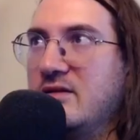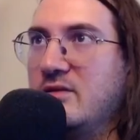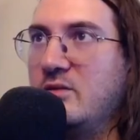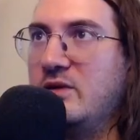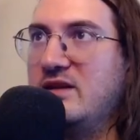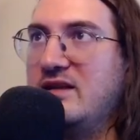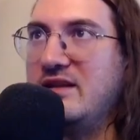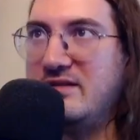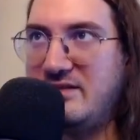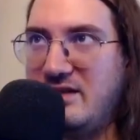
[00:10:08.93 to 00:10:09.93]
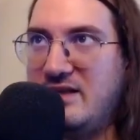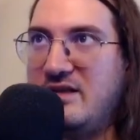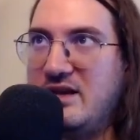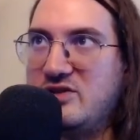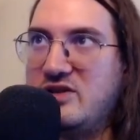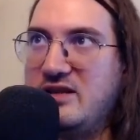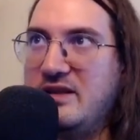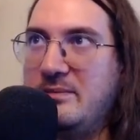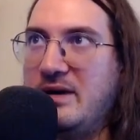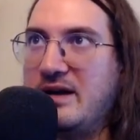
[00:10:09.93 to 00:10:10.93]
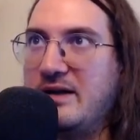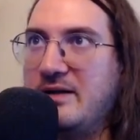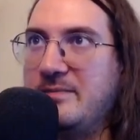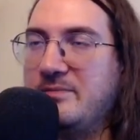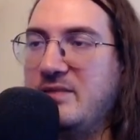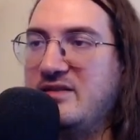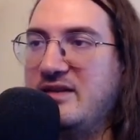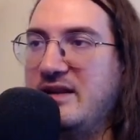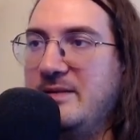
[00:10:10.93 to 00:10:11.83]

with the -d debug, basically,